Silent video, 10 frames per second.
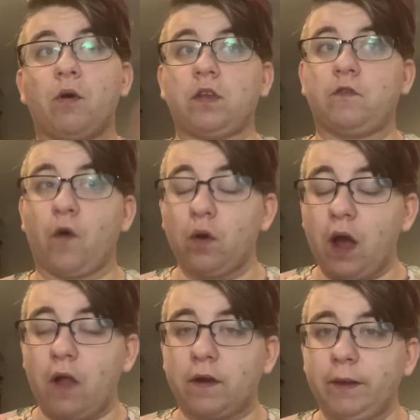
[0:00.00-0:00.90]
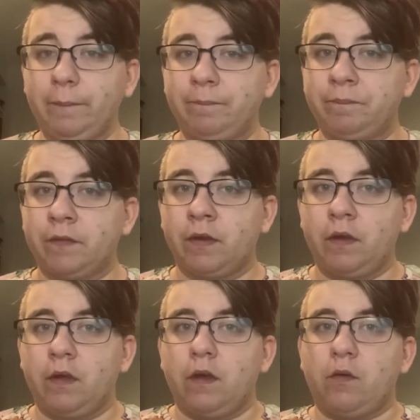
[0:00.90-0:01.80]
is full color,
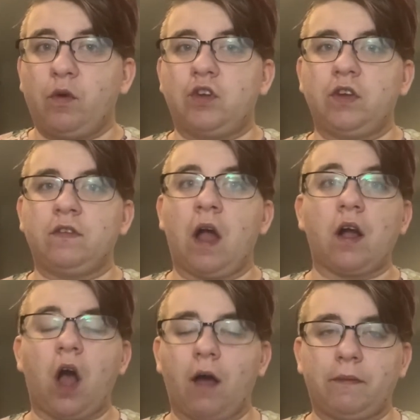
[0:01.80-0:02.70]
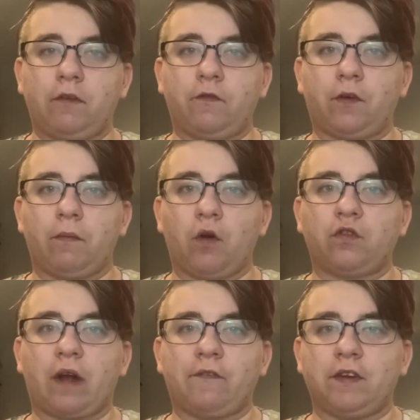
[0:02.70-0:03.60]
which is not common for
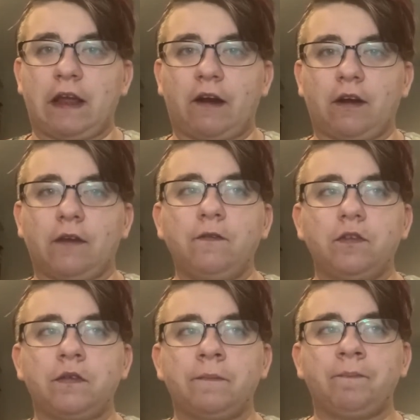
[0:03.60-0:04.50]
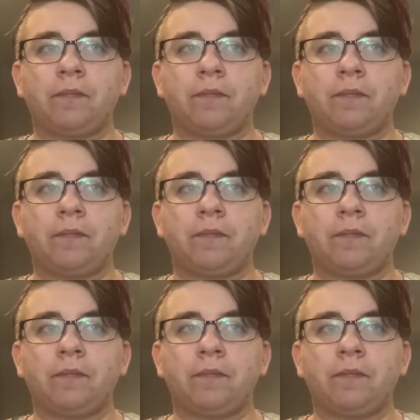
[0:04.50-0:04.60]
most graphic narratives.